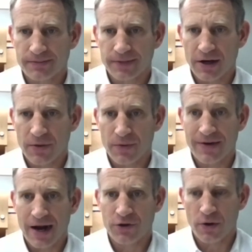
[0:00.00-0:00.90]
And we've
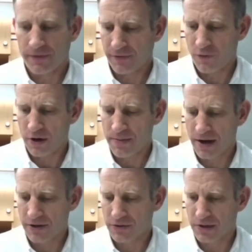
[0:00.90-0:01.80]
got to do it for 40
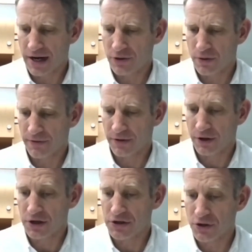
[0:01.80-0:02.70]
minutes. We can't do it for
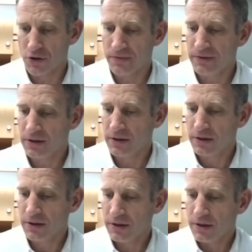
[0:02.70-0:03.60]
32.
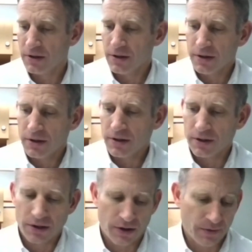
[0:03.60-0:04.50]

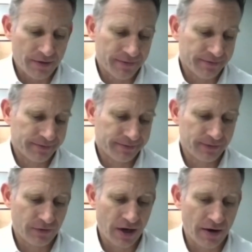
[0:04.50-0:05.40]
No, we've
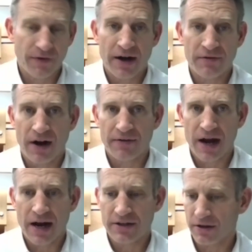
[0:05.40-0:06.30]
got to find 5
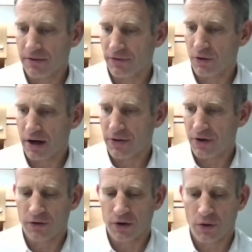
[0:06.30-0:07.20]
guys on the floor. I
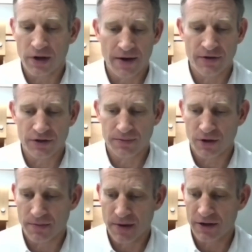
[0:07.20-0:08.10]
thought Roe gave us some
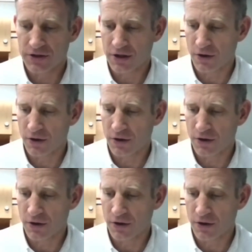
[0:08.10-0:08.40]
good minutes.